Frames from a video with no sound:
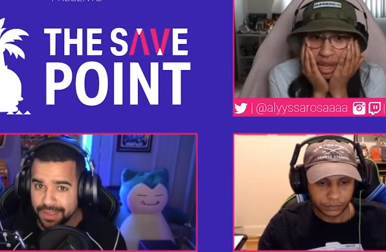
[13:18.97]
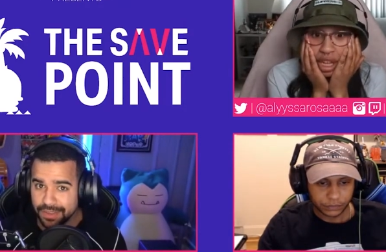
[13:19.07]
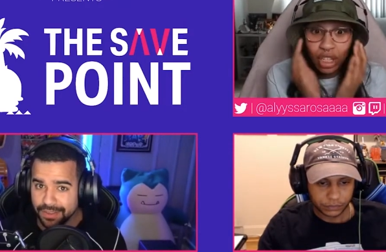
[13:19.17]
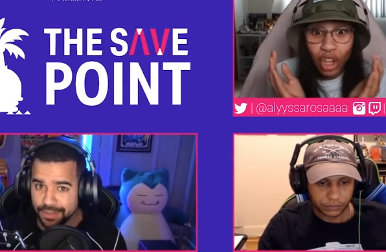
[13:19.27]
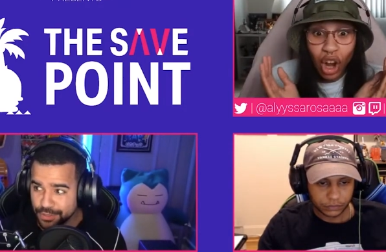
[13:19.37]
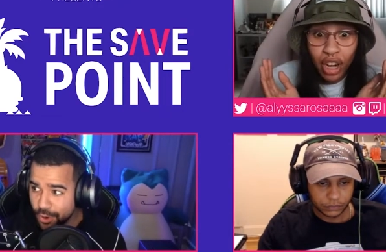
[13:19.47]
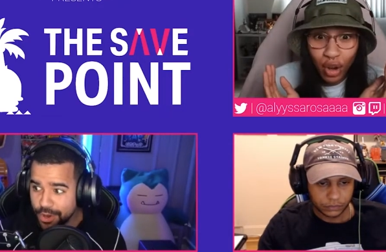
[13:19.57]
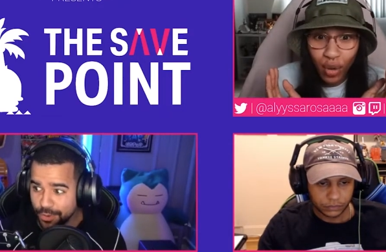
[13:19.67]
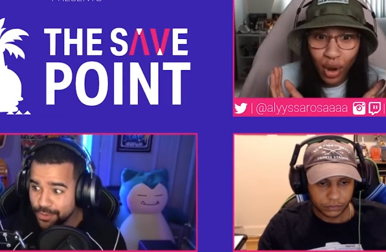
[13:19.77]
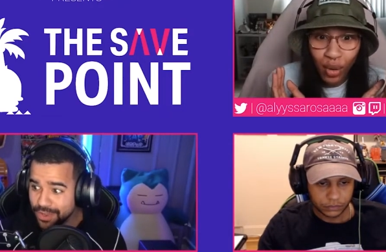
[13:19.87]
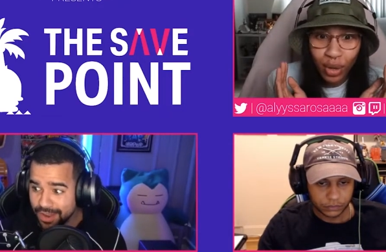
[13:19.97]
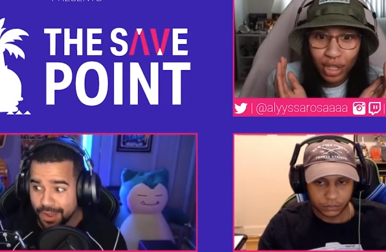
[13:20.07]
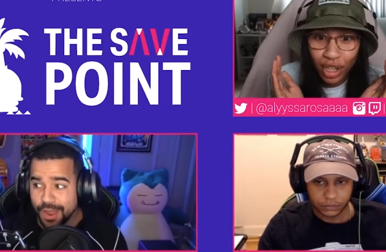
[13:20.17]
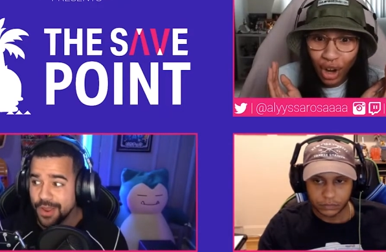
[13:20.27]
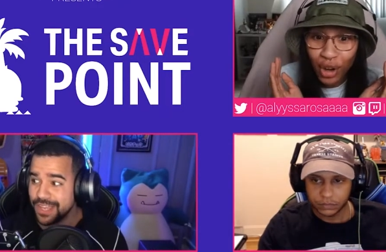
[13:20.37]
Speaker 1: Guitar, Guitar Hero. Hero.
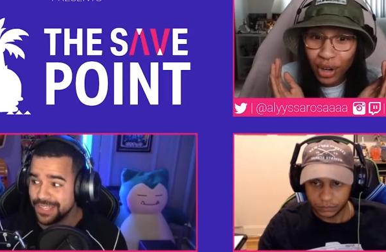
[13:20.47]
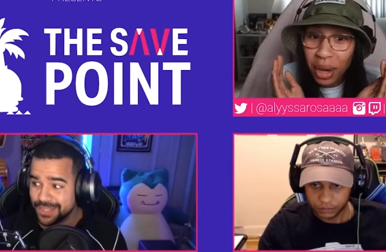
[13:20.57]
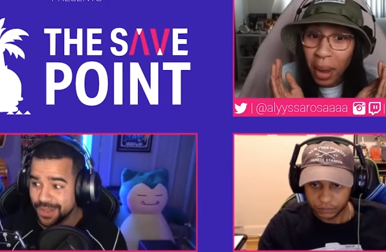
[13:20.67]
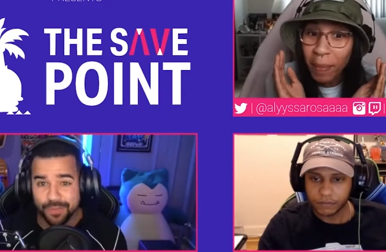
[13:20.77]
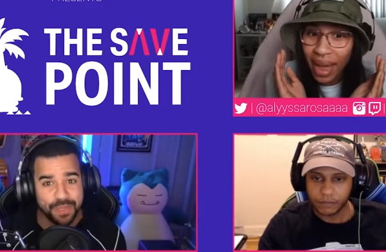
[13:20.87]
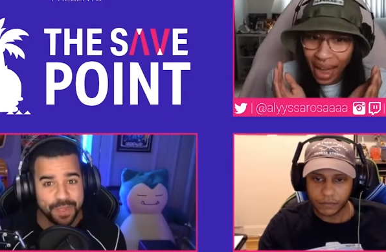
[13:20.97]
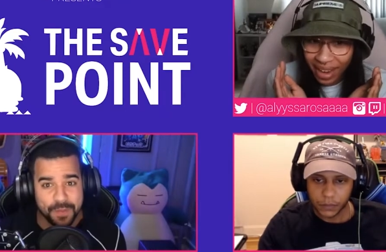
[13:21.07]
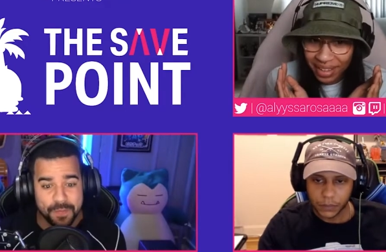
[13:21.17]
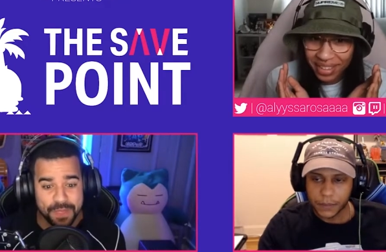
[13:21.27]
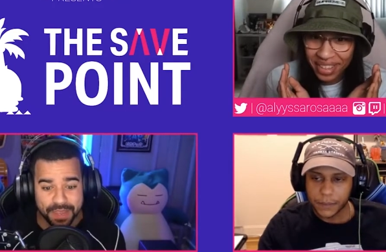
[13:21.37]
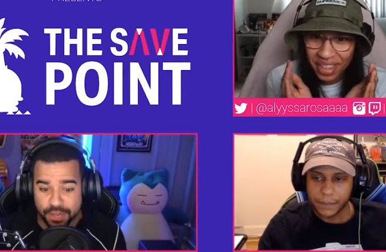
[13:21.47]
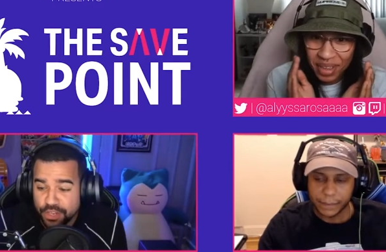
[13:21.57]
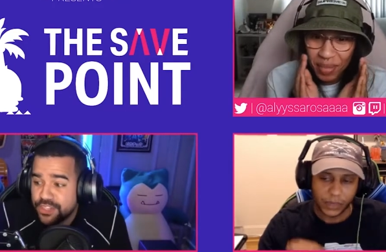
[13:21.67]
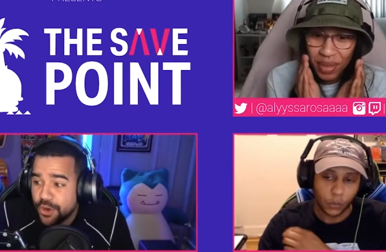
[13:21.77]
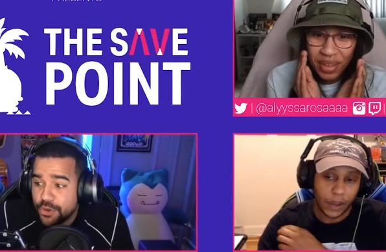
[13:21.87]
Guitar Hero yeah. could come back.
Speaker 2: wow.
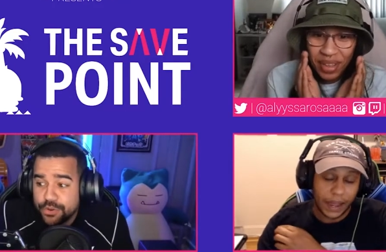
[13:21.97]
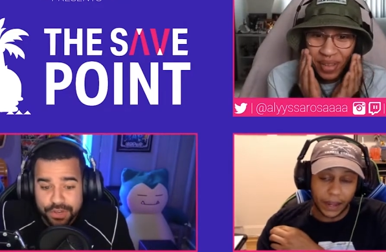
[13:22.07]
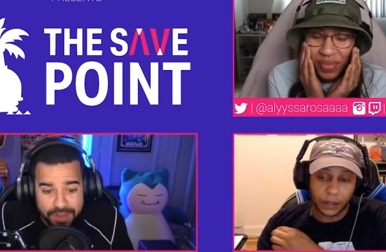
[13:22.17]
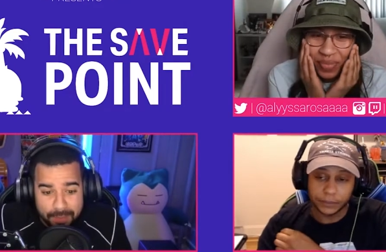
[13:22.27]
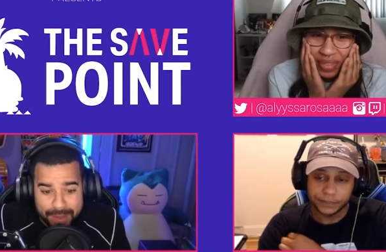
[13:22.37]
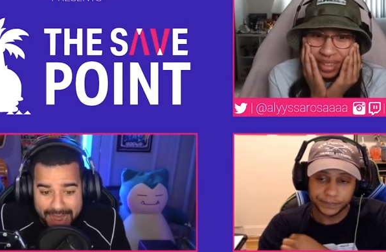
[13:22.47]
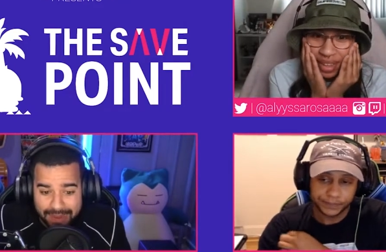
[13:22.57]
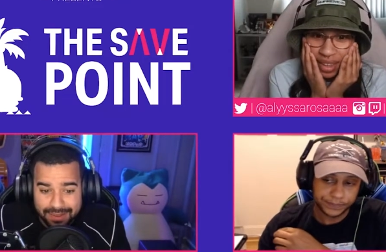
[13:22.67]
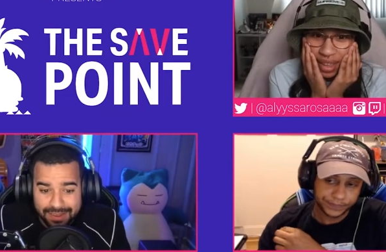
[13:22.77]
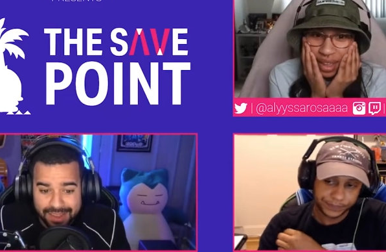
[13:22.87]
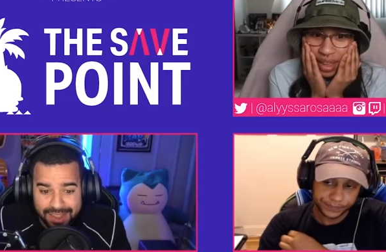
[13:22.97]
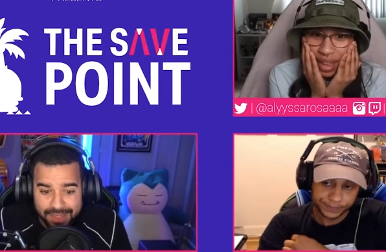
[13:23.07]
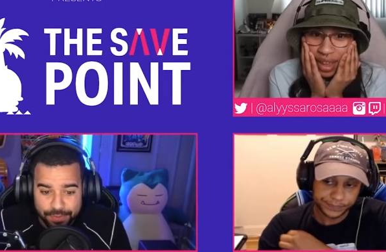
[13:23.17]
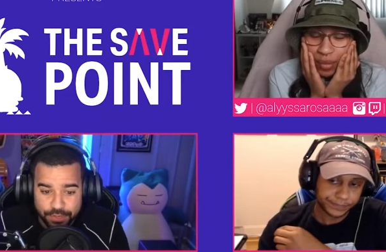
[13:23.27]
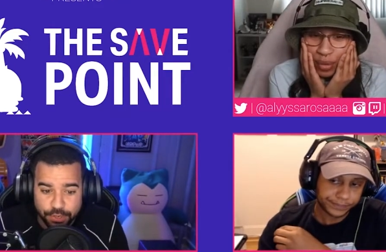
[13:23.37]
Guitar Hero could come back.
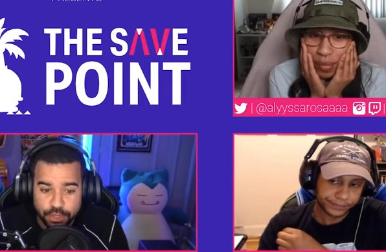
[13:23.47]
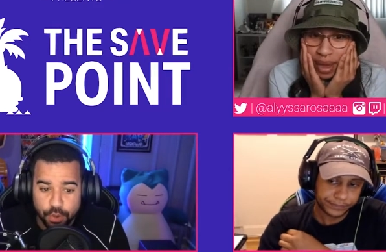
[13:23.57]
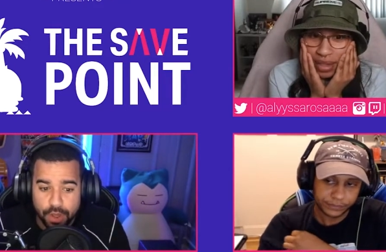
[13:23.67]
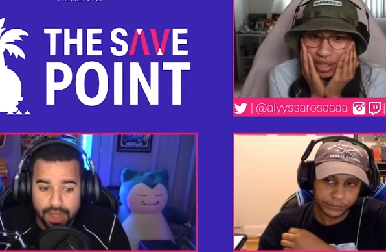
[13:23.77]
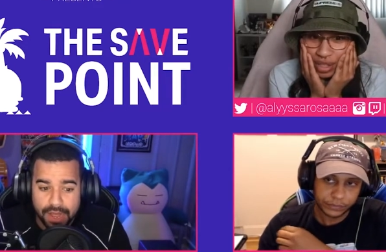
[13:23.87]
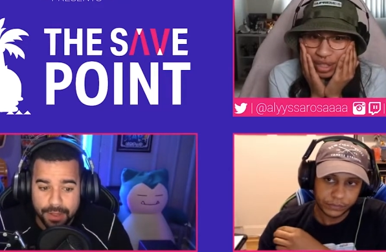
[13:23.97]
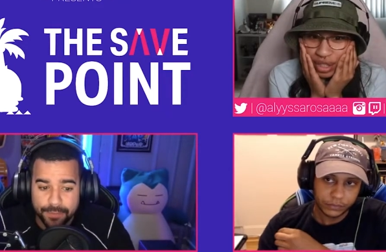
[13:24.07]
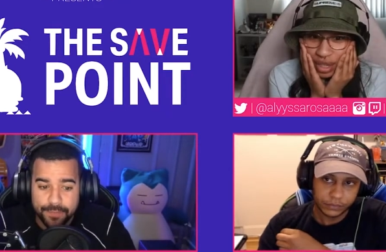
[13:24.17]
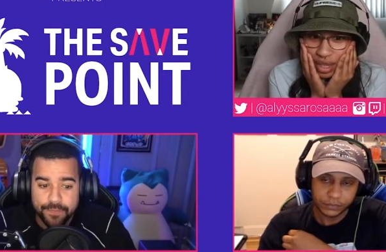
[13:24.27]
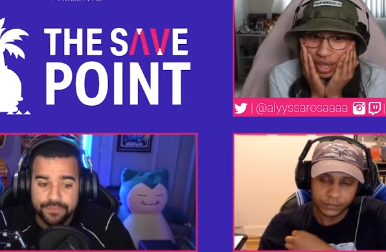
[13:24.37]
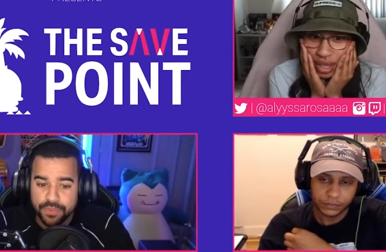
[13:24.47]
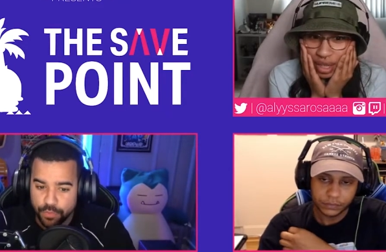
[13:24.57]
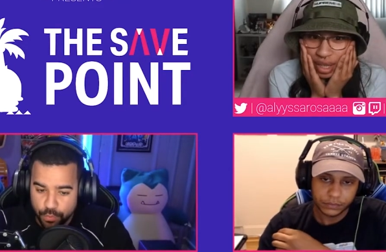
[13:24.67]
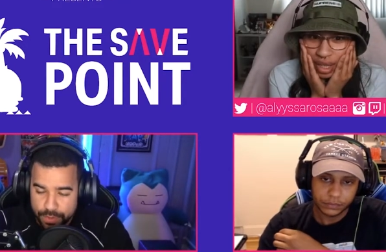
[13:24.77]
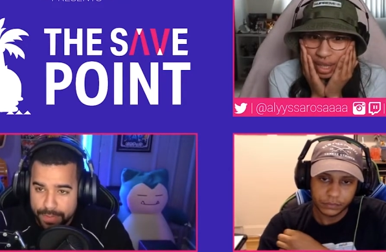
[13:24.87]
There's Every also uh,
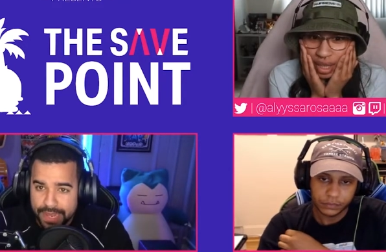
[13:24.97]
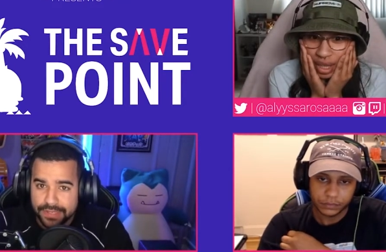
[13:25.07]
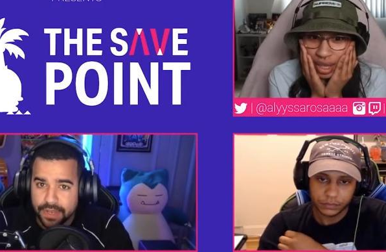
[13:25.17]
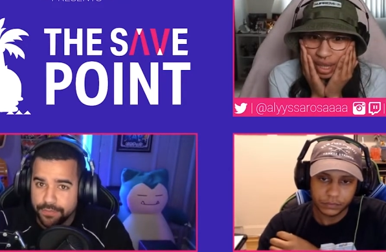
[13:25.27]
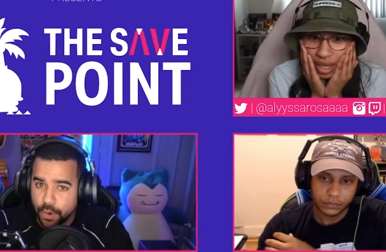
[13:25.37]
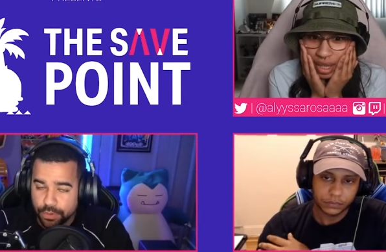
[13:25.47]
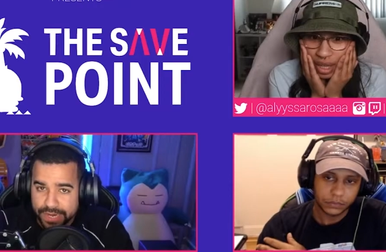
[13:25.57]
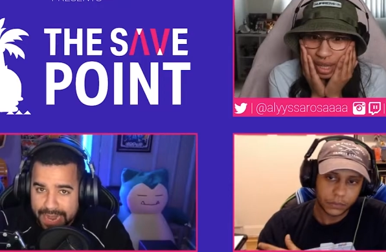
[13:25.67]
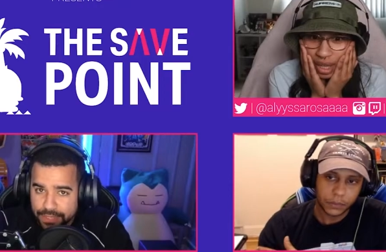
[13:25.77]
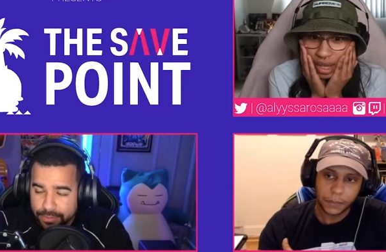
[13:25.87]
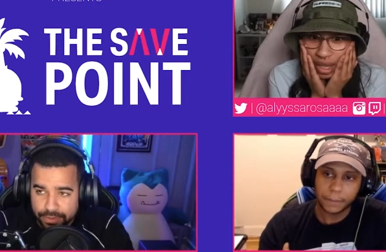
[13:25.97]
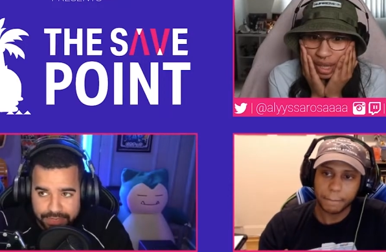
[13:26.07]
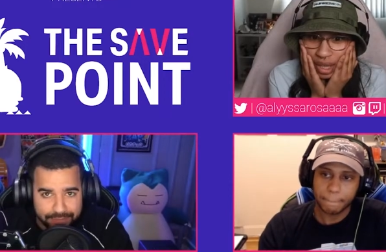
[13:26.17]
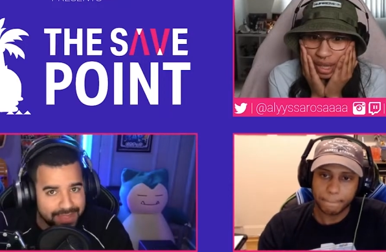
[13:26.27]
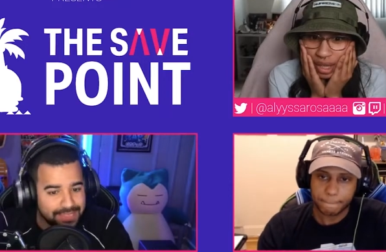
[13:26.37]
the remakes of GoldenEye
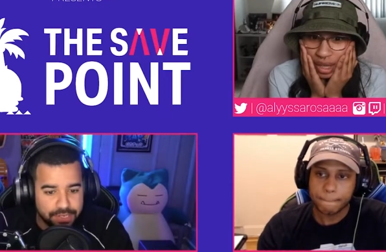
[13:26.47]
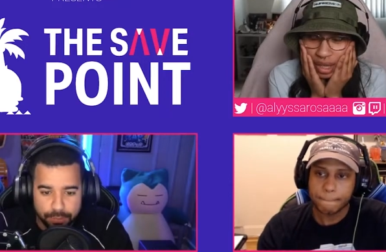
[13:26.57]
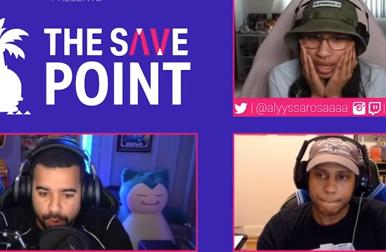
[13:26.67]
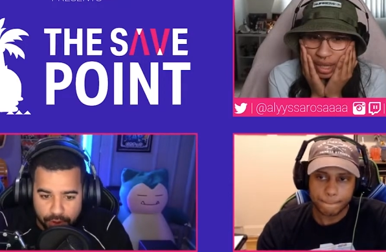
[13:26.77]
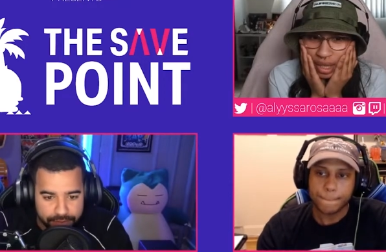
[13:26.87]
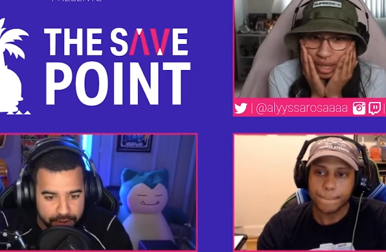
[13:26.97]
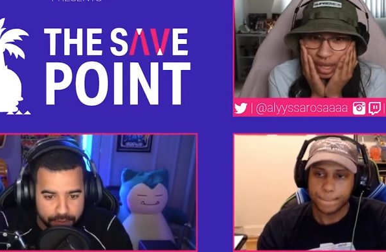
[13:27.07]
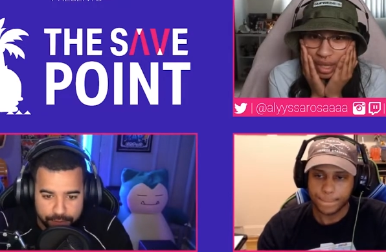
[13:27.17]
007 that's still part of their